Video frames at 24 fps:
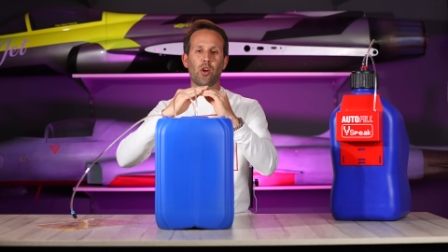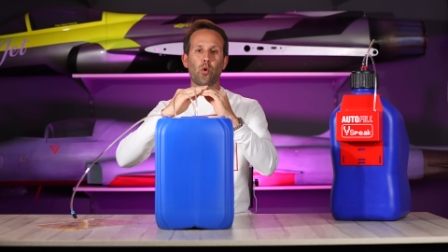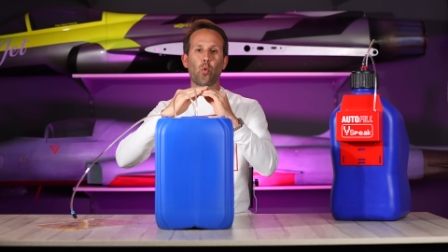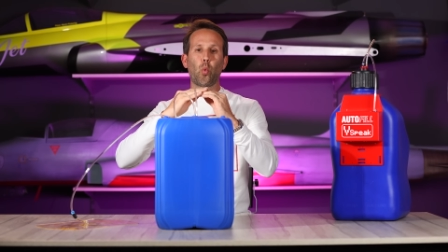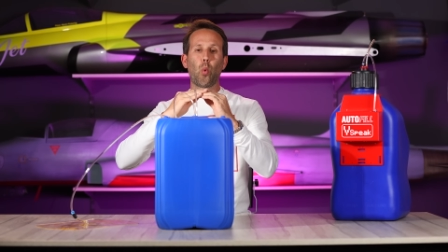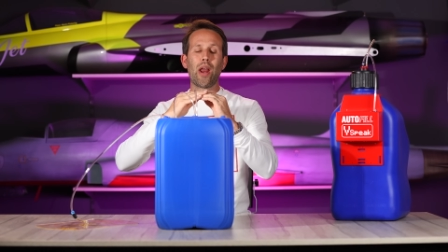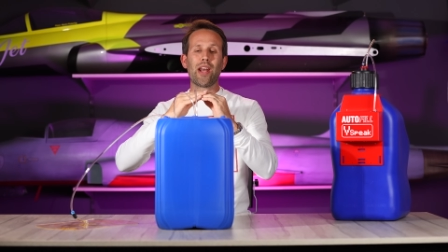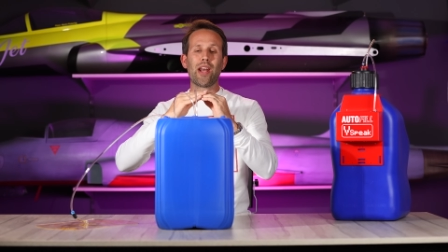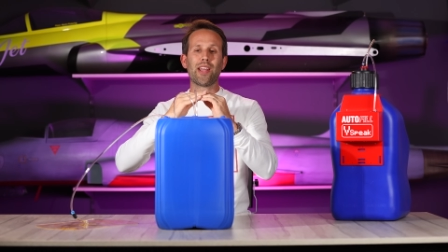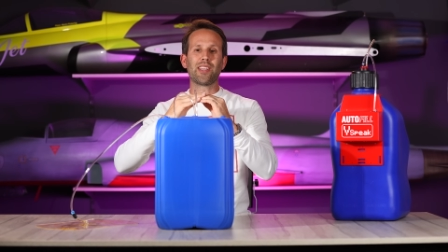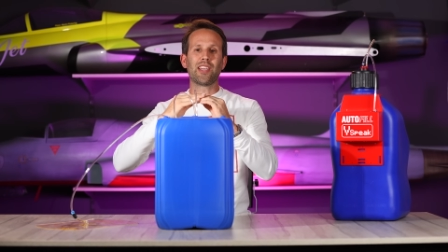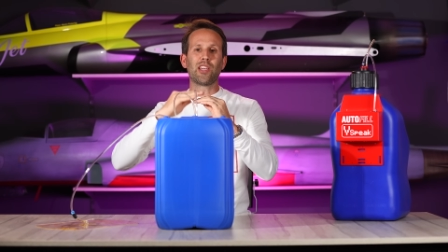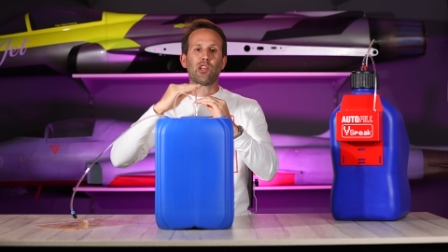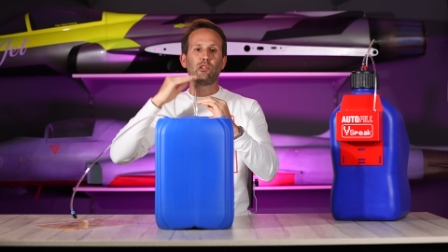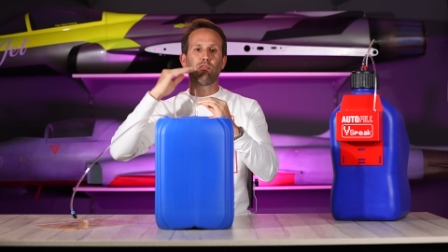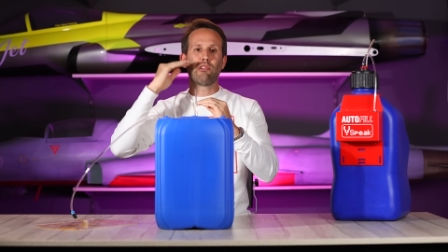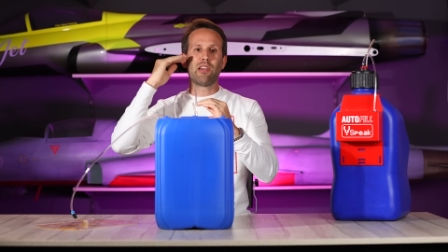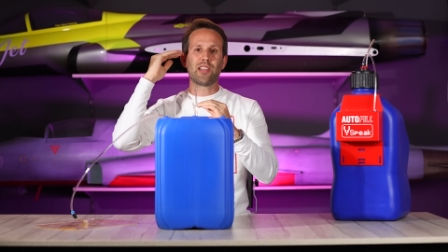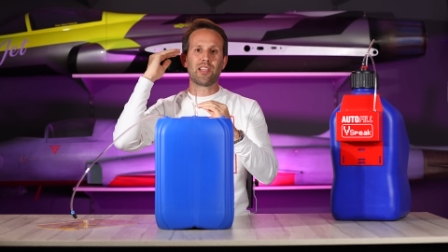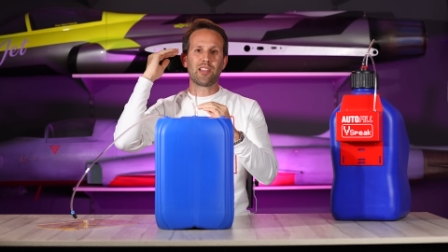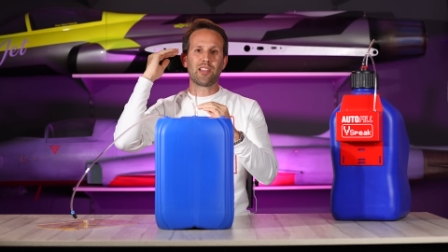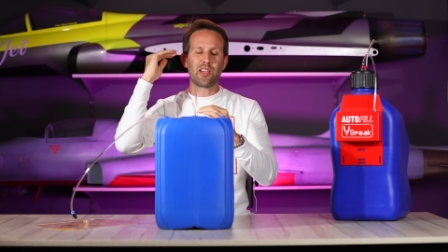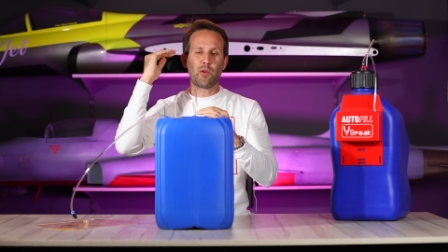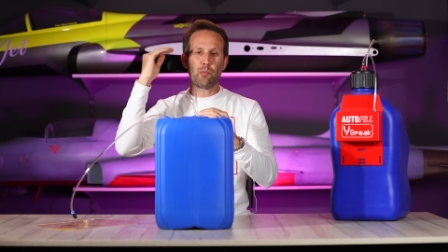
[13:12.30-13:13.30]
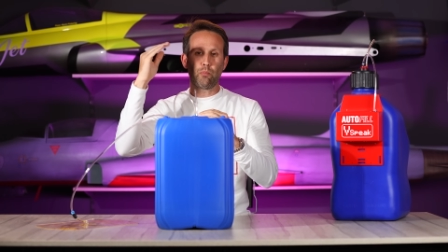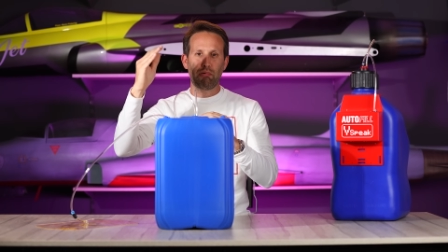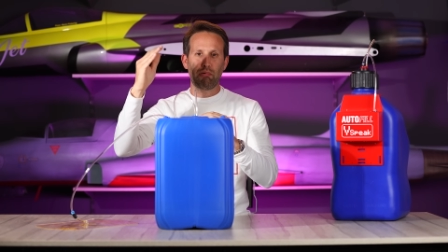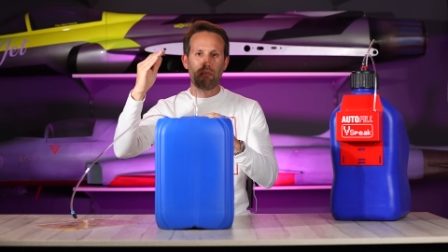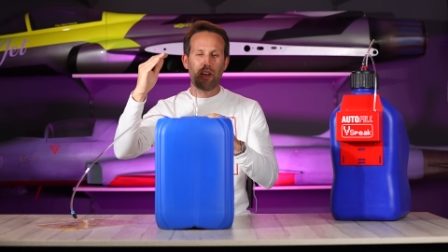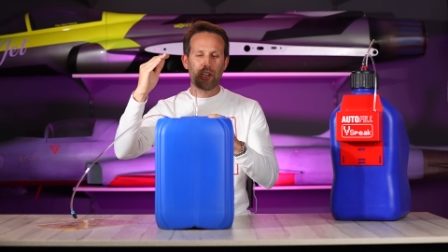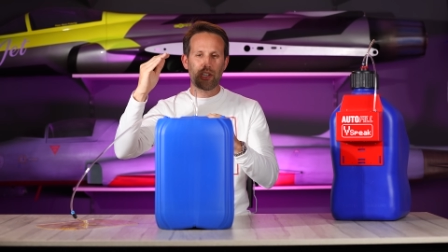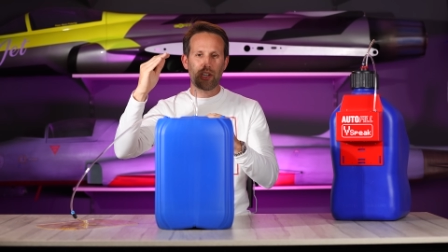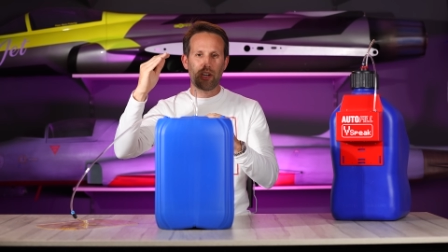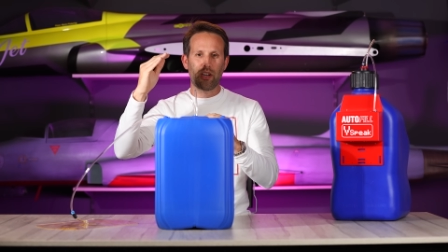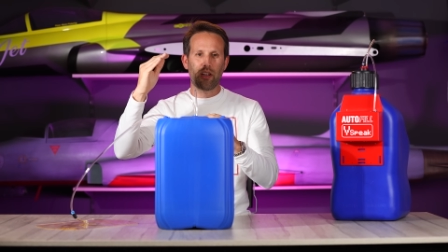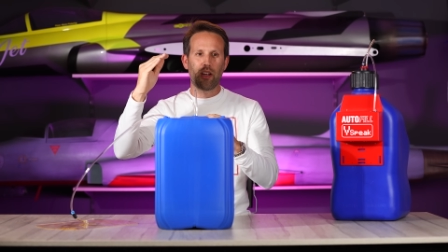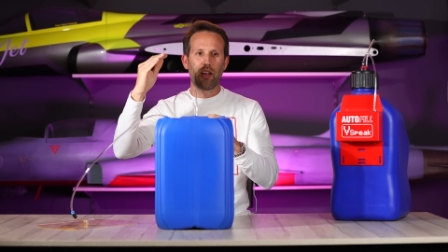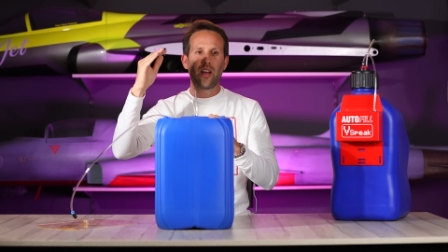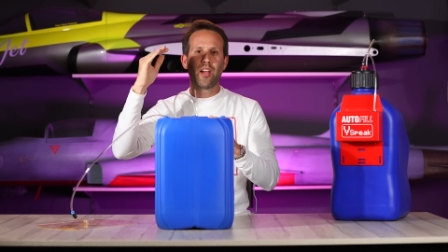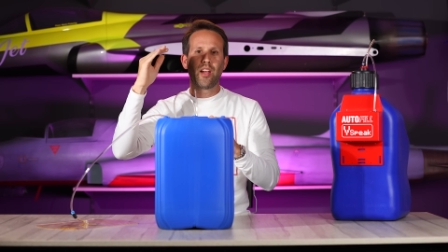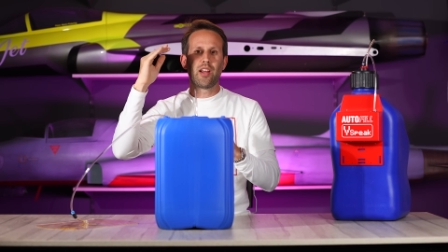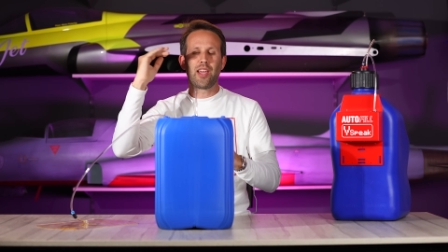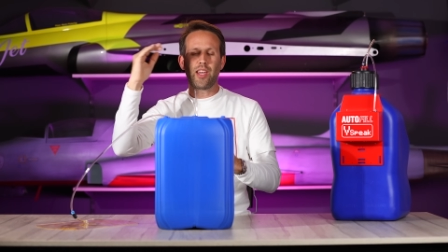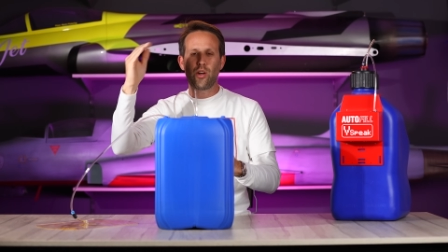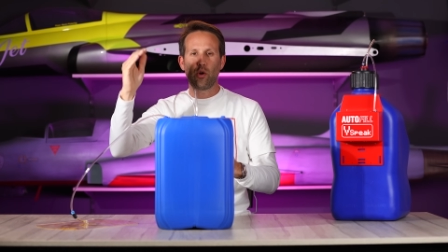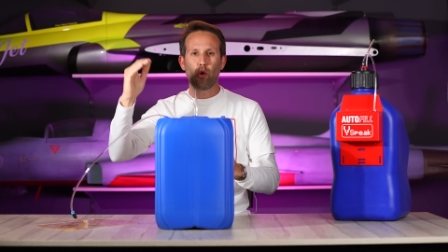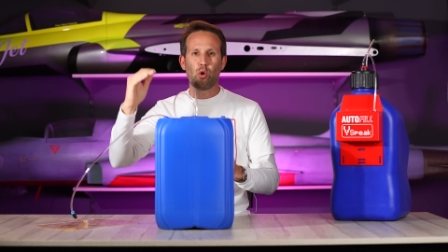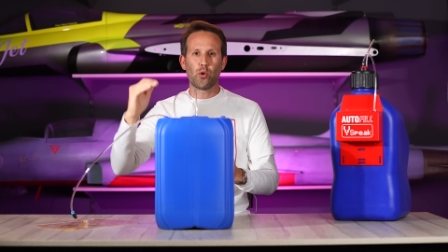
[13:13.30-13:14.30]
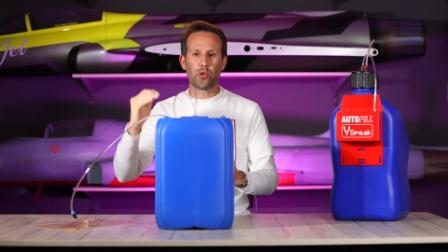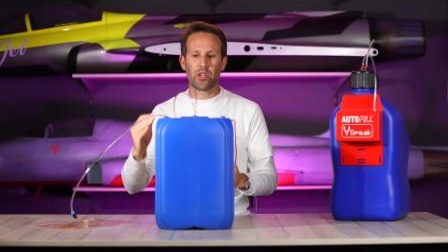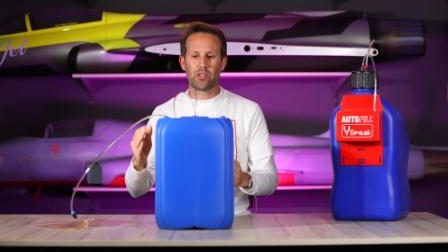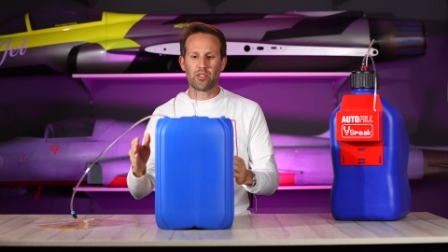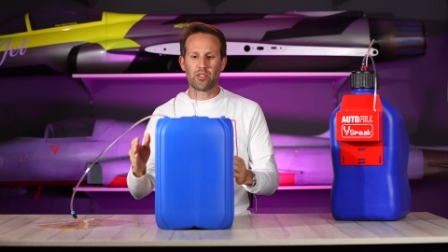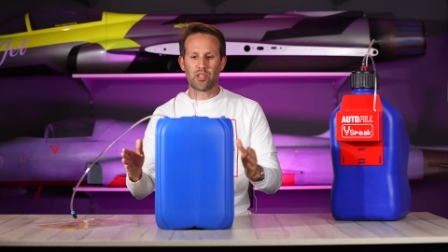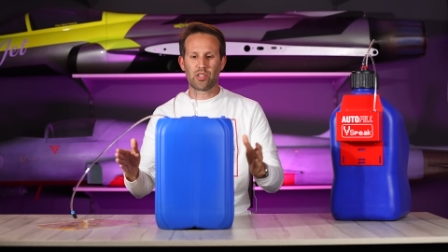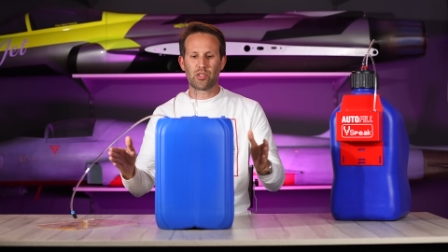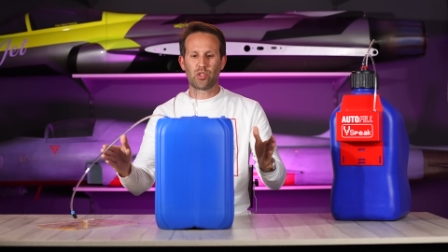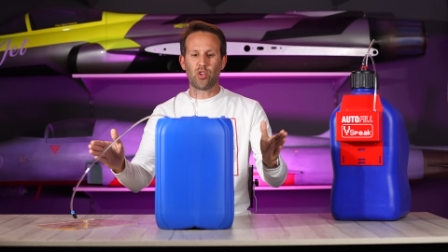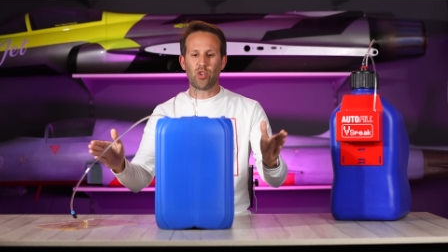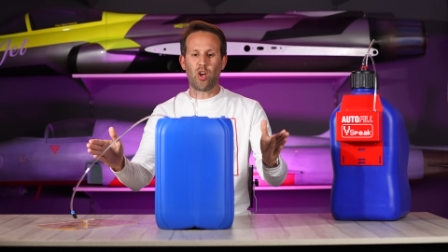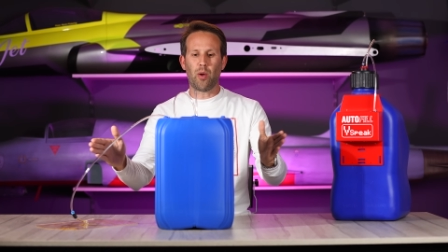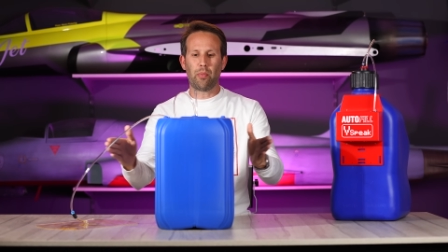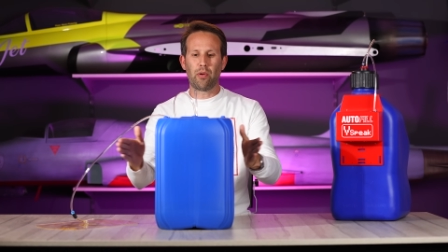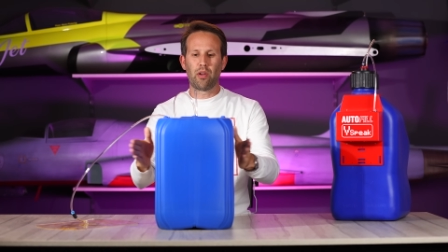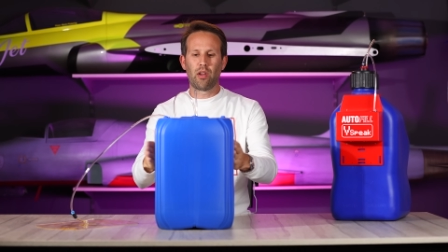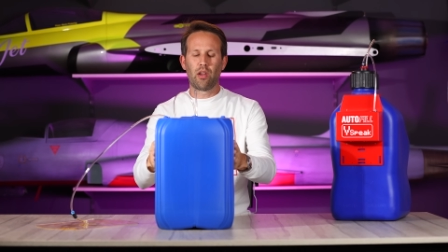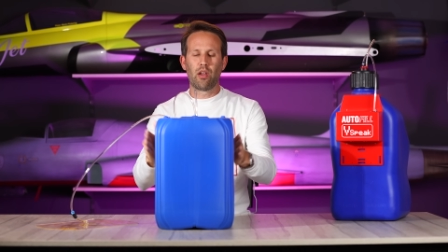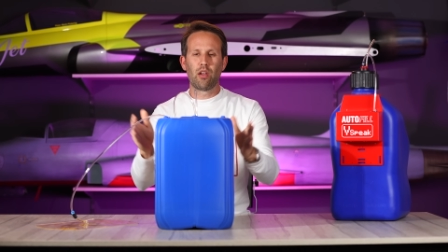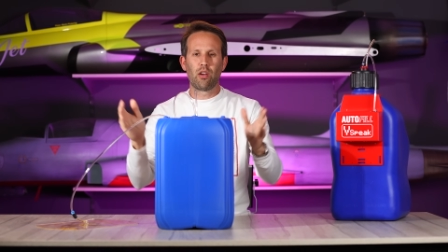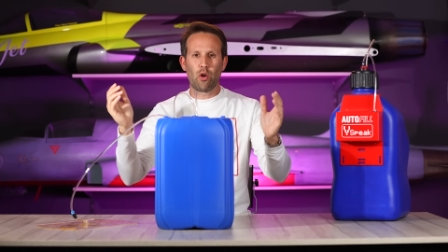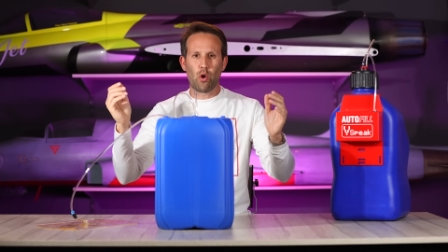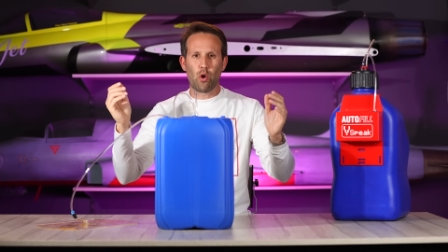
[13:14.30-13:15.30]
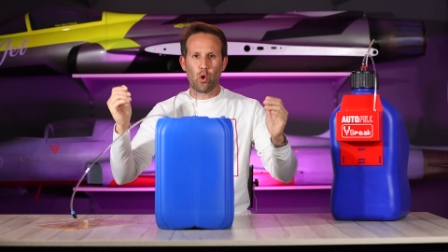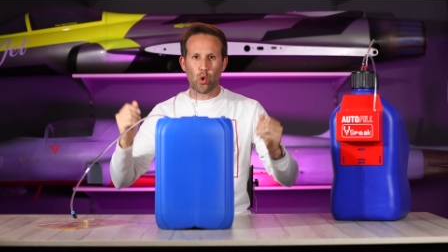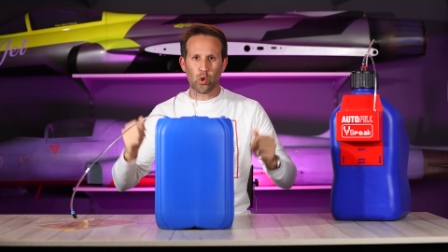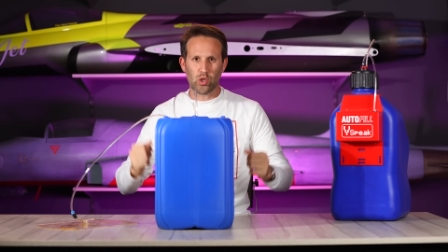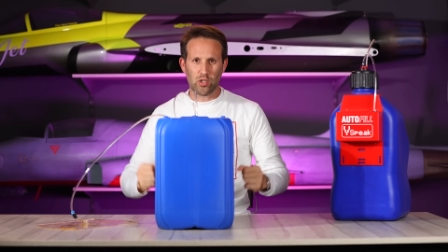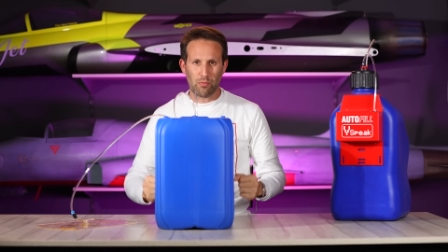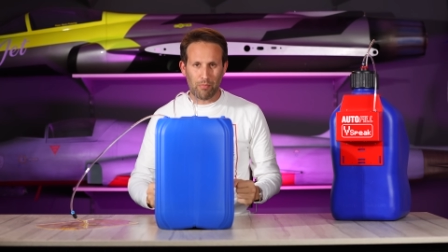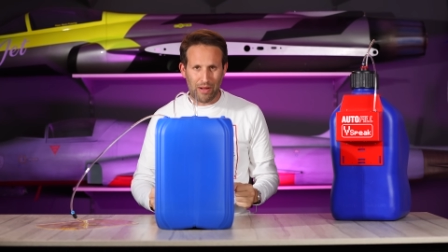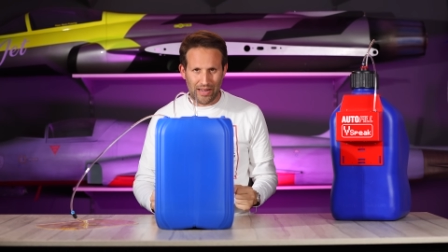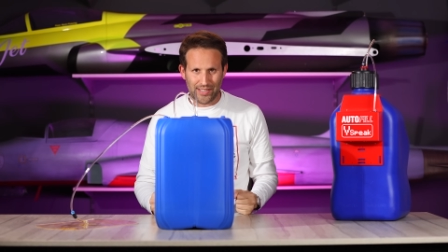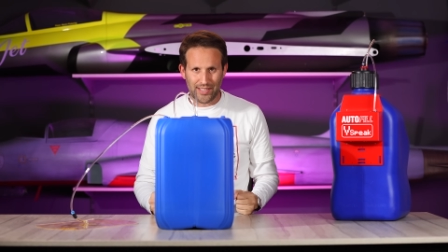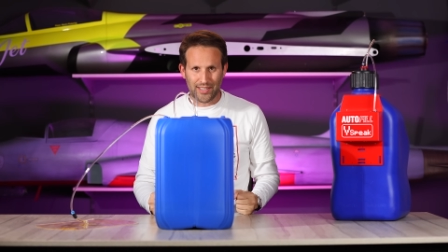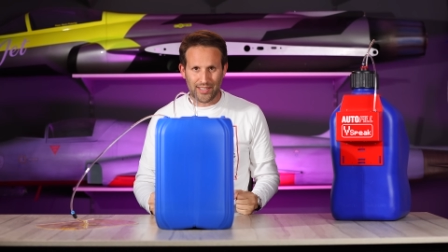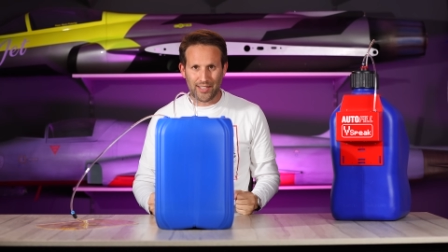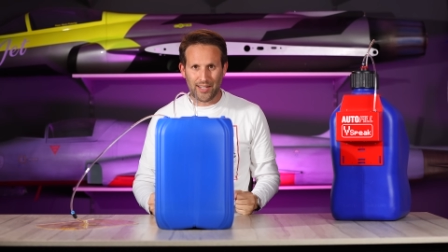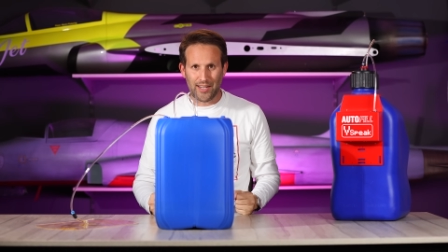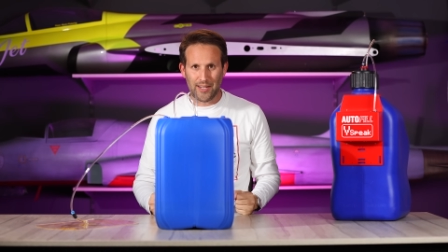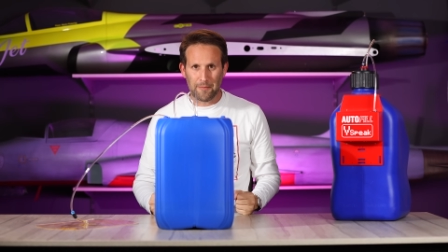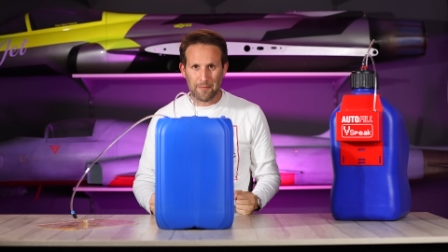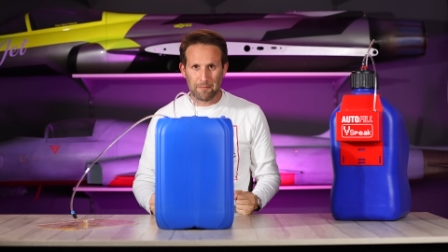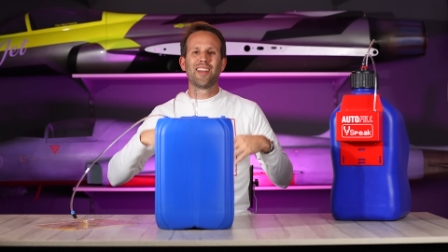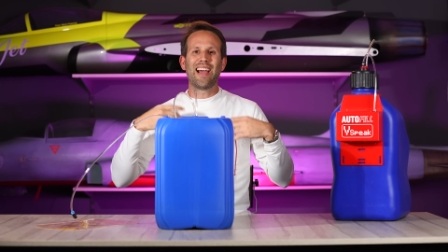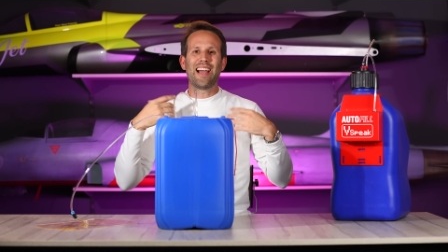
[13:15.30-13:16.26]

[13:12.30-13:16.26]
when it increases in pressure in order to stop automatically.